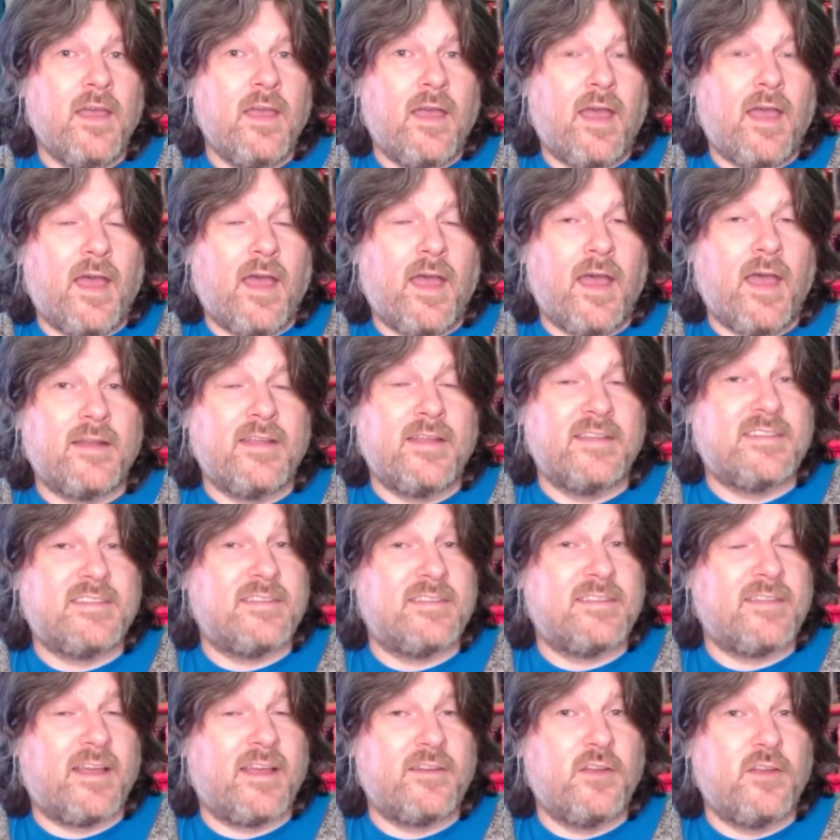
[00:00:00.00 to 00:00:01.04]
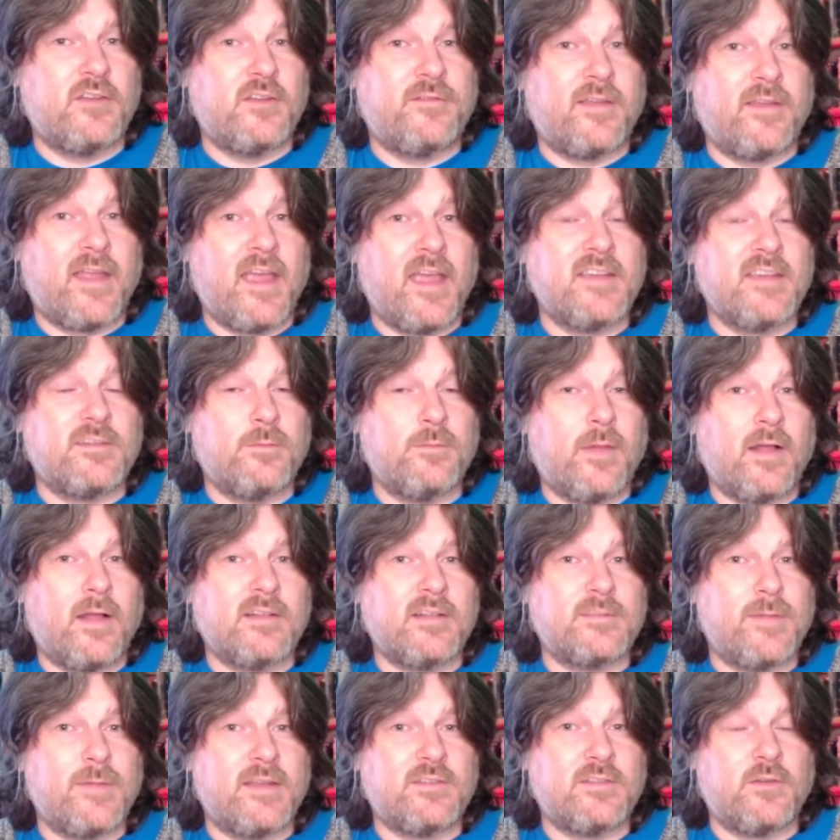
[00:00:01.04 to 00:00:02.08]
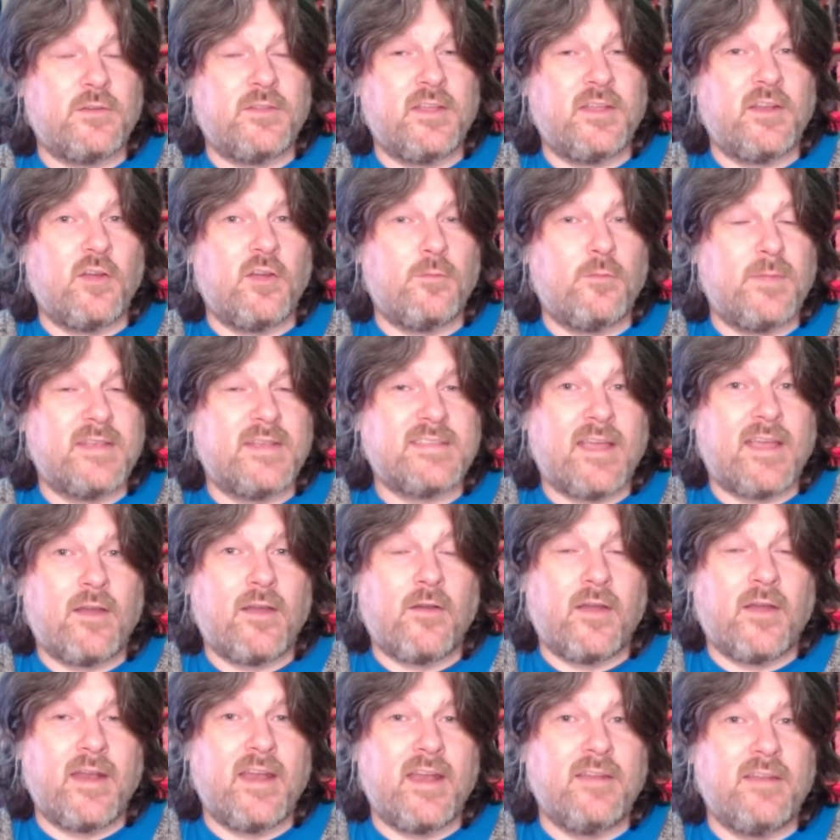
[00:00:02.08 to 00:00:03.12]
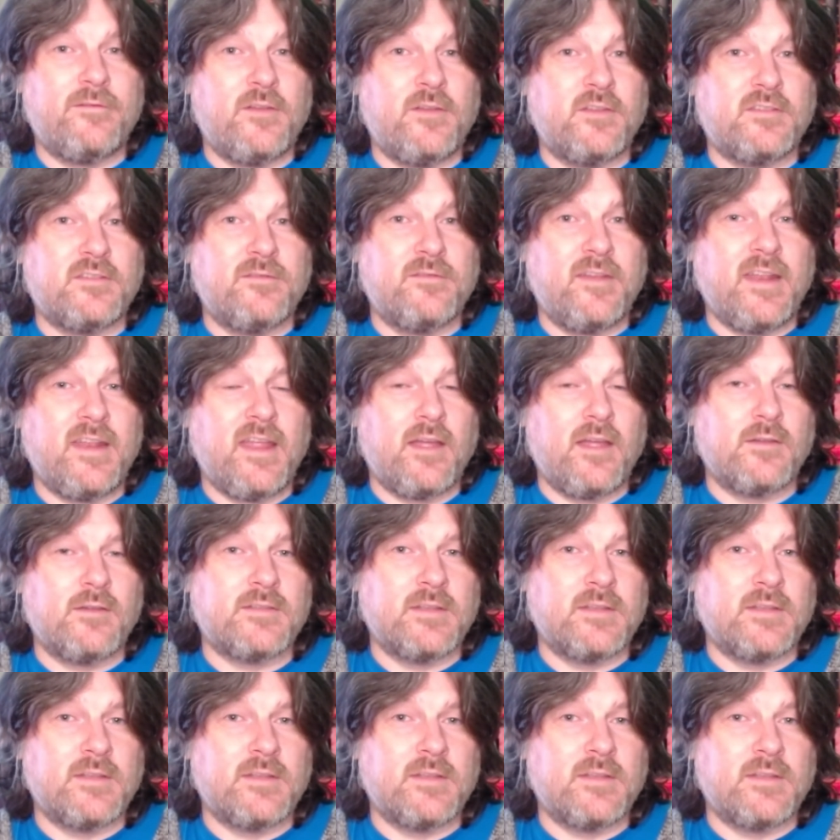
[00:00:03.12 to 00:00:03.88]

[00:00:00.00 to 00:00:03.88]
and hitting that notification bell to make sure that you don't miss out on any future videos.